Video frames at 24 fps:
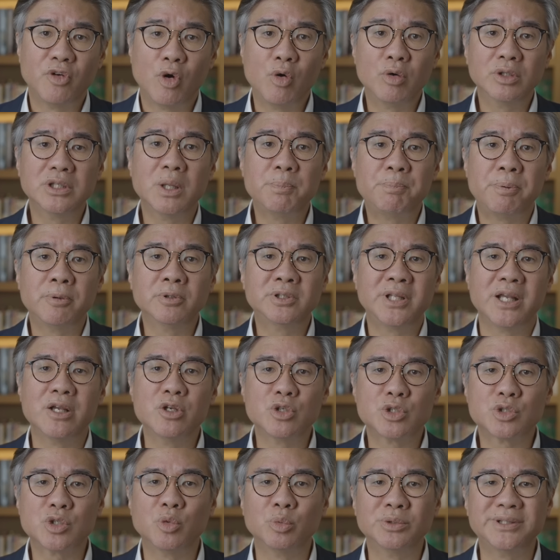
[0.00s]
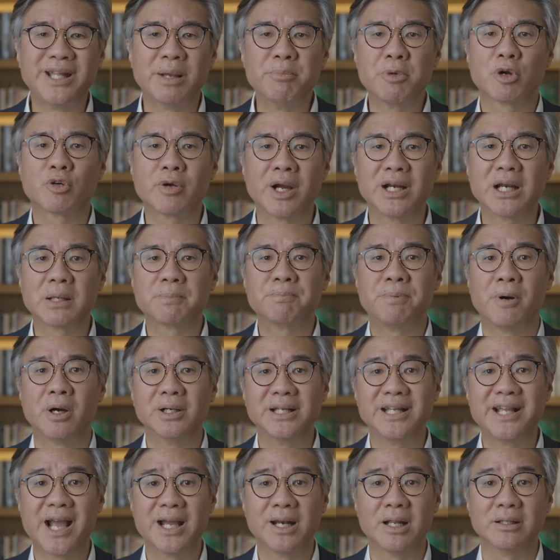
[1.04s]
all the potential Democratic
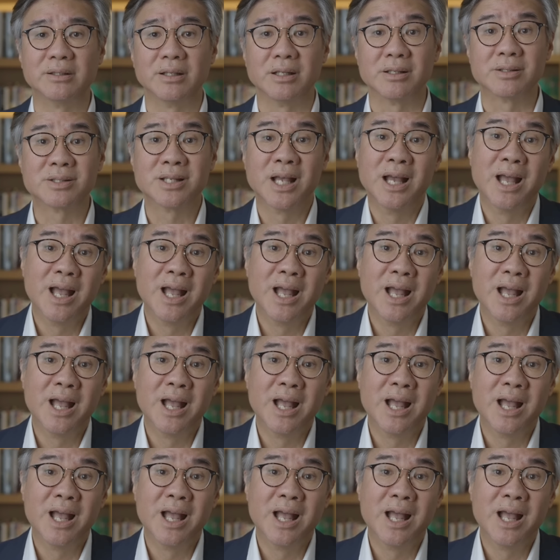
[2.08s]
Party candidates,